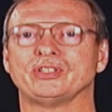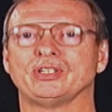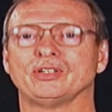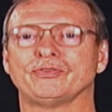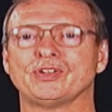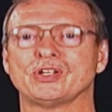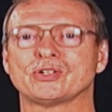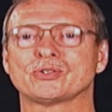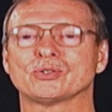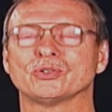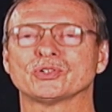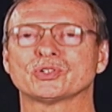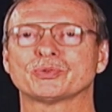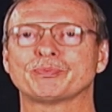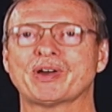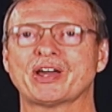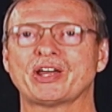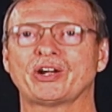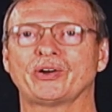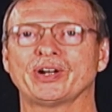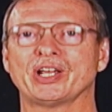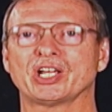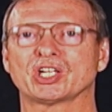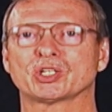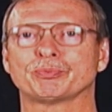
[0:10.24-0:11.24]
the official
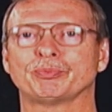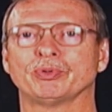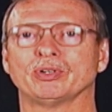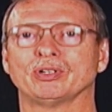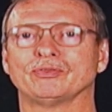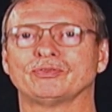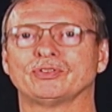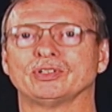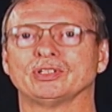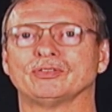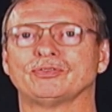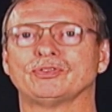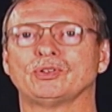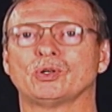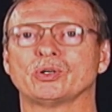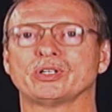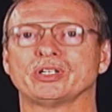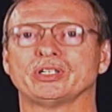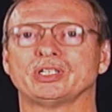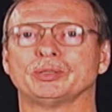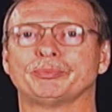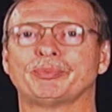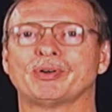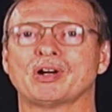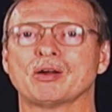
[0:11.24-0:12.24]
spider expert for the Florida
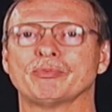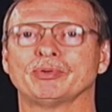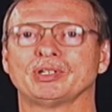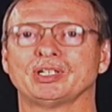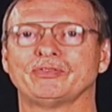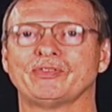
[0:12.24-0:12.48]
Department